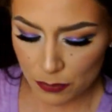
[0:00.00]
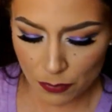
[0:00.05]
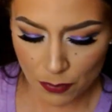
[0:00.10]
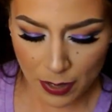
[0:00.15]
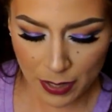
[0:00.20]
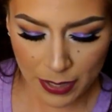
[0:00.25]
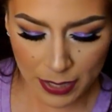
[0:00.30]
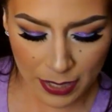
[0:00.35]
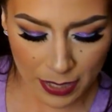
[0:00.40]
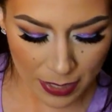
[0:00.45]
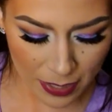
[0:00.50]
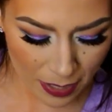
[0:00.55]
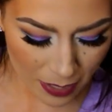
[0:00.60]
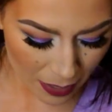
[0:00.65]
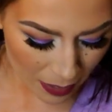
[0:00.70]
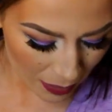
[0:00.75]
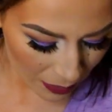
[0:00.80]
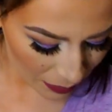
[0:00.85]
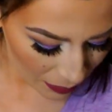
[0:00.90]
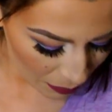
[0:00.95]
running
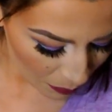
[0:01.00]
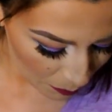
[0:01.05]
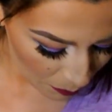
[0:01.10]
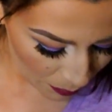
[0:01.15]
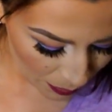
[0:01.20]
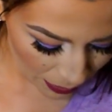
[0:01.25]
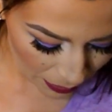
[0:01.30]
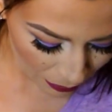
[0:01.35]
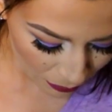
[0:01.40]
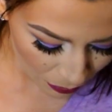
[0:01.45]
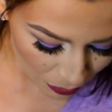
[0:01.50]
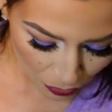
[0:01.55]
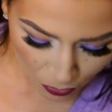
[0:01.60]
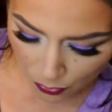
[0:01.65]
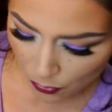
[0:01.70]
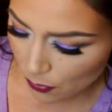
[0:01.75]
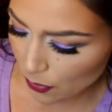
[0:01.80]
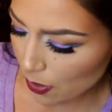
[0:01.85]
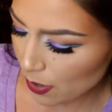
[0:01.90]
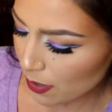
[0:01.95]
a little bit
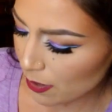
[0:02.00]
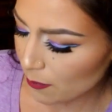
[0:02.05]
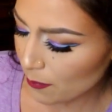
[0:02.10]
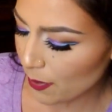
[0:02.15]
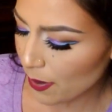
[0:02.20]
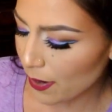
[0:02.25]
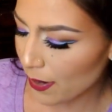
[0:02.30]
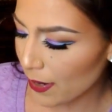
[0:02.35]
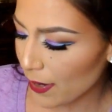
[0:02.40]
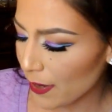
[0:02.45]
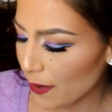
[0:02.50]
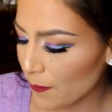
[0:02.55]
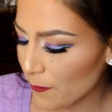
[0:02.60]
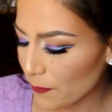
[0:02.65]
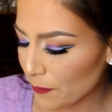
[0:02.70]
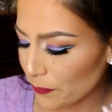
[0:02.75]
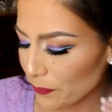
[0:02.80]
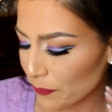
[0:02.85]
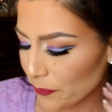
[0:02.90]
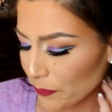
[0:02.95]
low on my
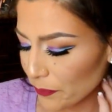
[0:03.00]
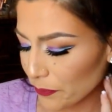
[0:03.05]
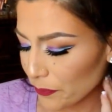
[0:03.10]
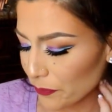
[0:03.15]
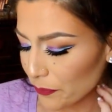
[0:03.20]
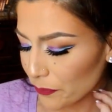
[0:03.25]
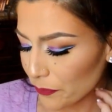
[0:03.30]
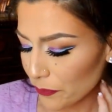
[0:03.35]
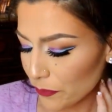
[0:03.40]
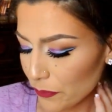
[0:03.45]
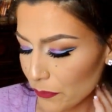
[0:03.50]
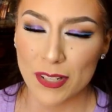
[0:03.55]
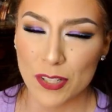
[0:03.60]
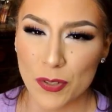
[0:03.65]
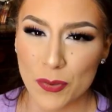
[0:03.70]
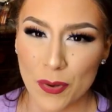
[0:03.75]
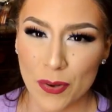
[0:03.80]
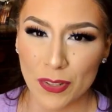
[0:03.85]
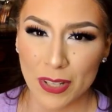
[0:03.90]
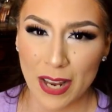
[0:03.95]

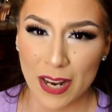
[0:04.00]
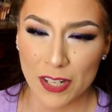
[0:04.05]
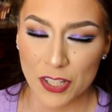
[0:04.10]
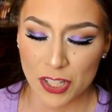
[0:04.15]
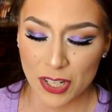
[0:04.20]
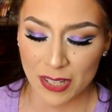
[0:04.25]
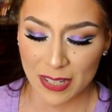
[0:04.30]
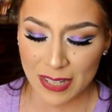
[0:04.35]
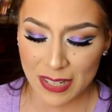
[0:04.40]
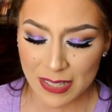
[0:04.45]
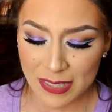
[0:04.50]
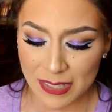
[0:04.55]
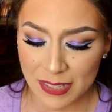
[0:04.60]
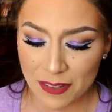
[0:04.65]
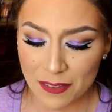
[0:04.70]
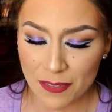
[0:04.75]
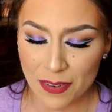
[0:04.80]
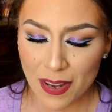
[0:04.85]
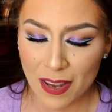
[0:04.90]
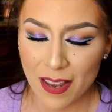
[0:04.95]
duo lash
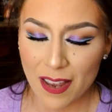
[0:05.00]
adhesive.